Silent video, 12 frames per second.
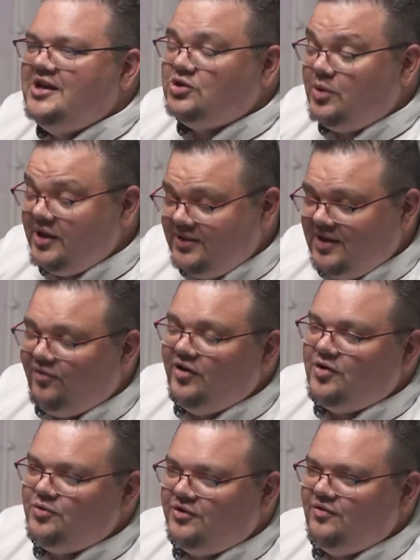It's quite
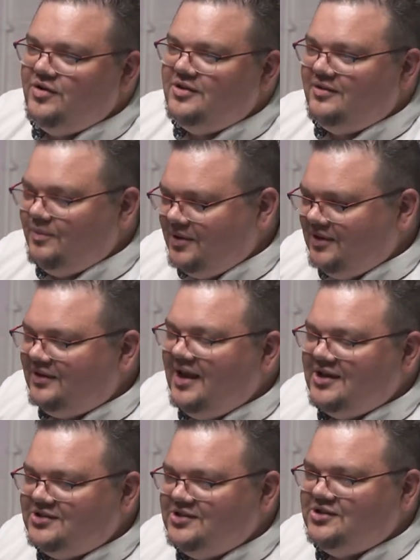difficult to read when the
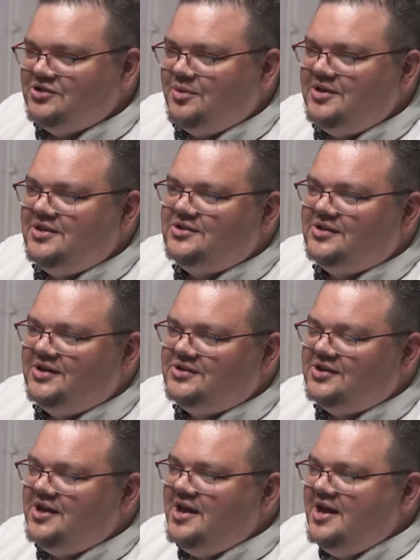text is as wide as this.
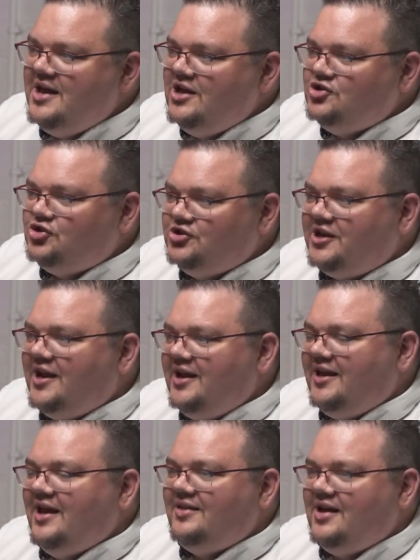So it's kind of
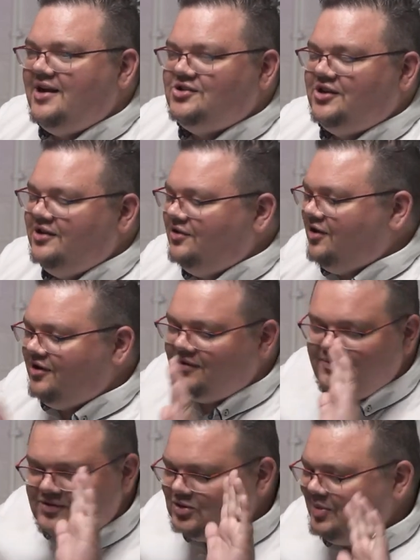getting that, and it's like,
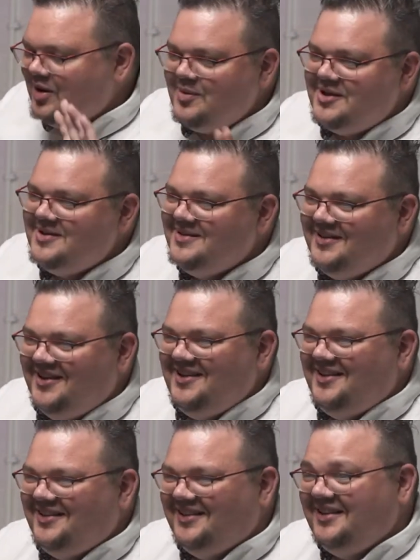no, spare me,
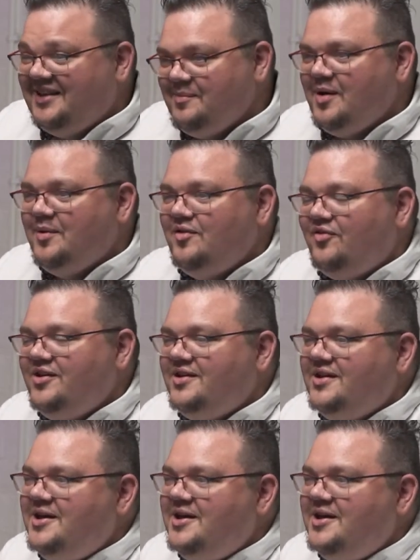get me away from here.